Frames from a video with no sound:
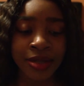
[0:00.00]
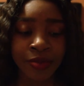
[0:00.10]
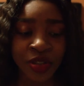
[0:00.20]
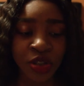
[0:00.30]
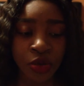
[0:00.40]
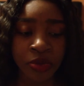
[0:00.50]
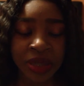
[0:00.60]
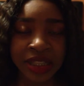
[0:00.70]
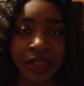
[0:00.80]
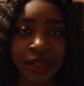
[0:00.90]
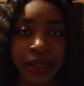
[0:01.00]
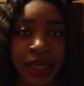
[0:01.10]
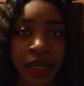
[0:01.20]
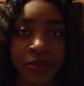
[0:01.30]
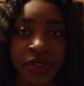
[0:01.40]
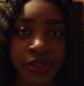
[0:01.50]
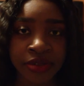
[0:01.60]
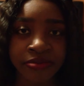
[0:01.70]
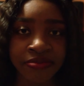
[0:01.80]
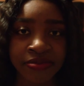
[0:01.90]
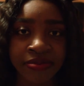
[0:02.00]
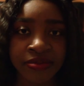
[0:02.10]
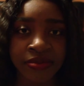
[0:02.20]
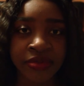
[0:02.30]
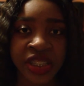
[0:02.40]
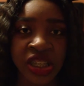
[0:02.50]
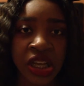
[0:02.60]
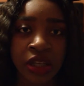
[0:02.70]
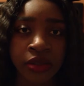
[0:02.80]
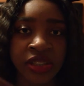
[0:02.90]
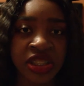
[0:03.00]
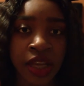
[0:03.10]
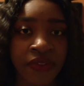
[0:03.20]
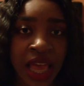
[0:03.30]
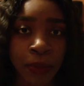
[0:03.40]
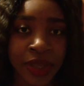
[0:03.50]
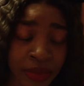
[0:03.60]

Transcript: so basically the camera, you know, stuff happened.